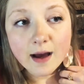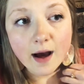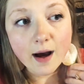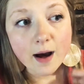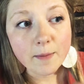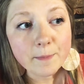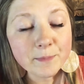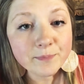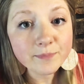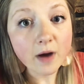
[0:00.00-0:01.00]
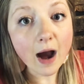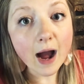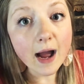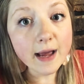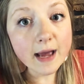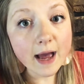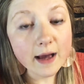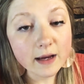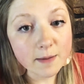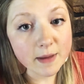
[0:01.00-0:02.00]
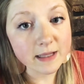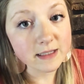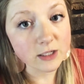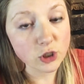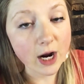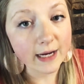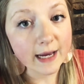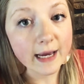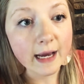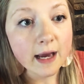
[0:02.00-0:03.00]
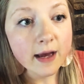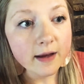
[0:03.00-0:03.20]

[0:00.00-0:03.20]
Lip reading: I commit to tracking